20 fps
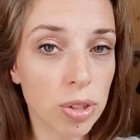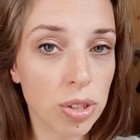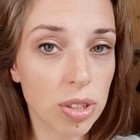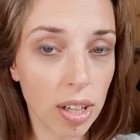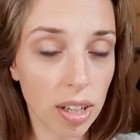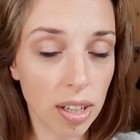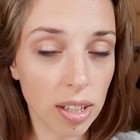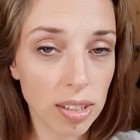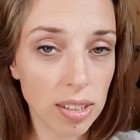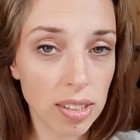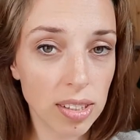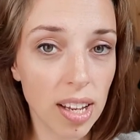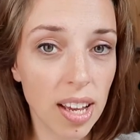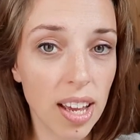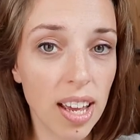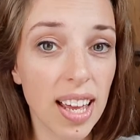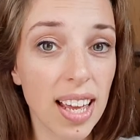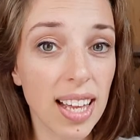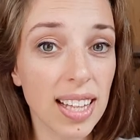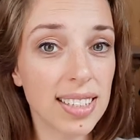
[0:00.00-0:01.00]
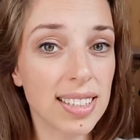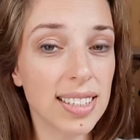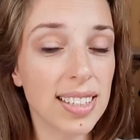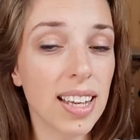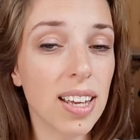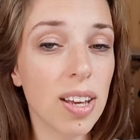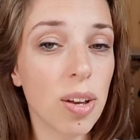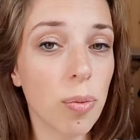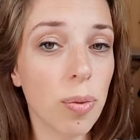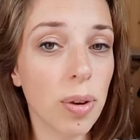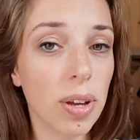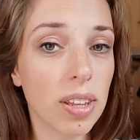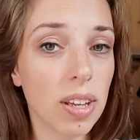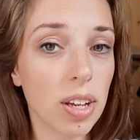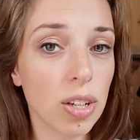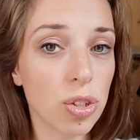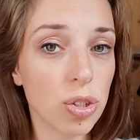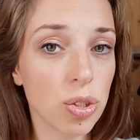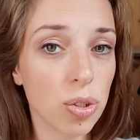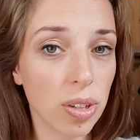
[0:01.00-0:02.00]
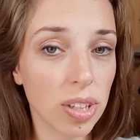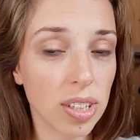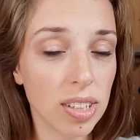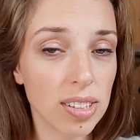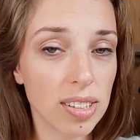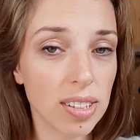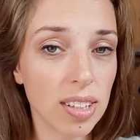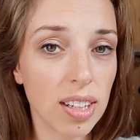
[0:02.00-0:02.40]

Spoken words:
does is take away that choice.